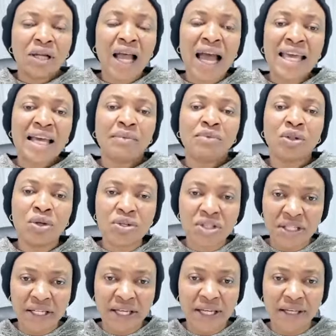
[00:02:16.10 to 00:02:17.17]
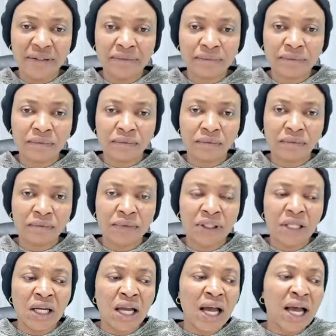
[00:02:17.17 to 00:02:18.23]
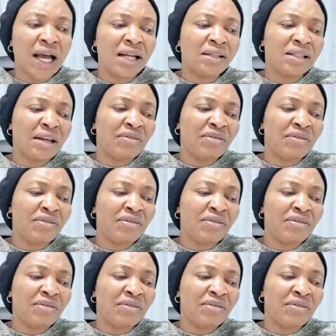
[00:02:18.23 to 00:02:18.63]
I am just here. And